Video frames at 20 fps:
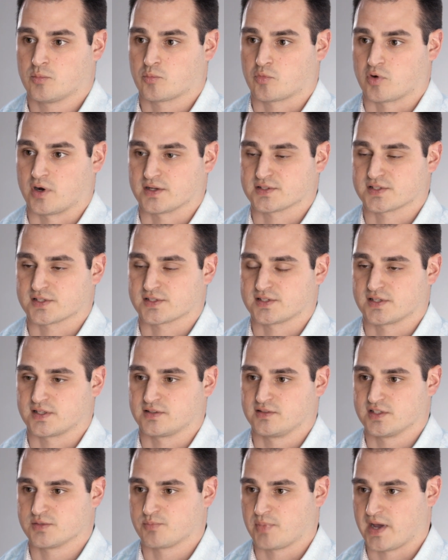
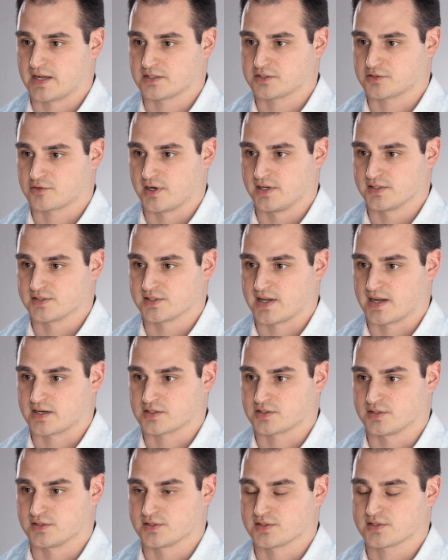processing these batch
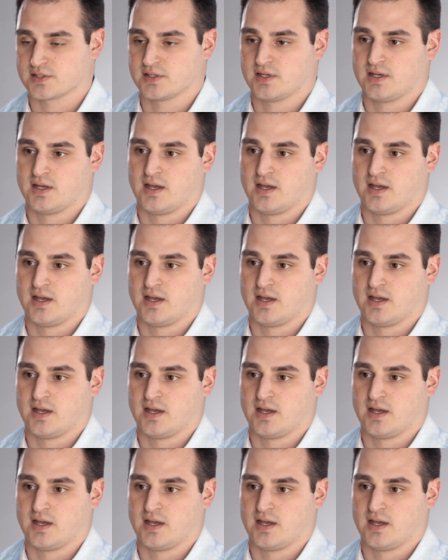transactions